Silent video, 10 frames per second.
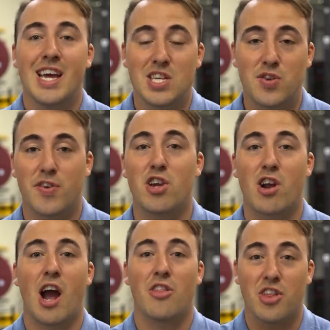is
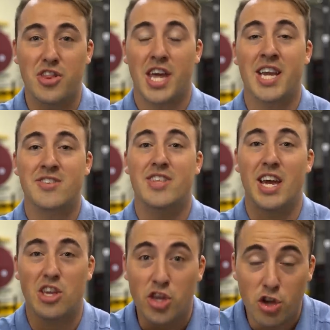figure out the things
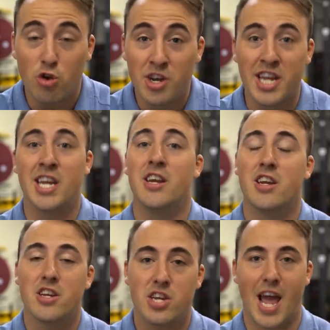that you
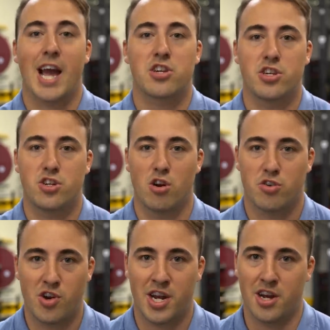need to actually start
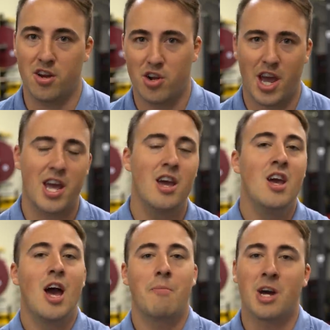training, okay?
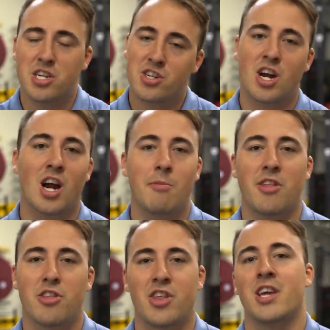I'm not just talking
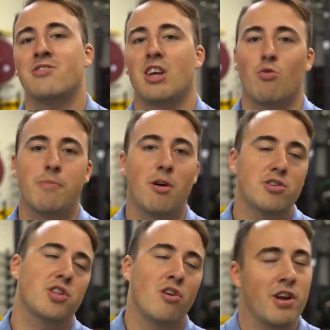about the things that we
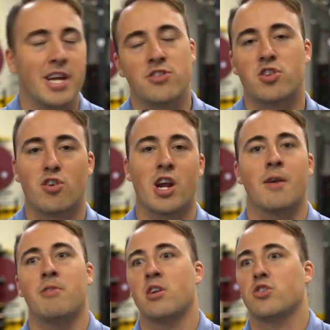post on our
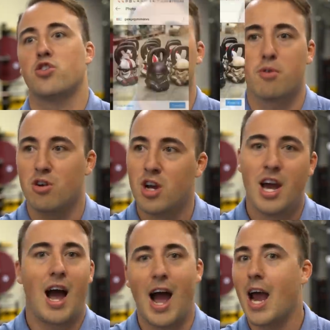Instagram that are super
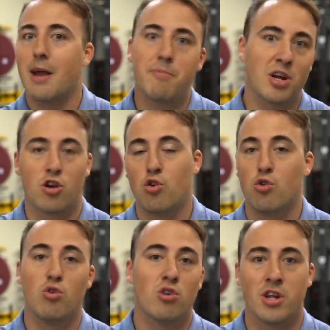hype and
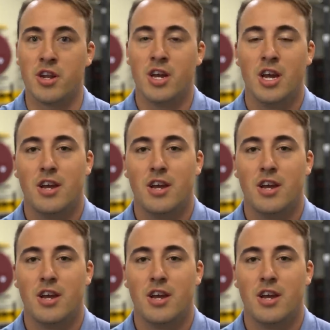cool and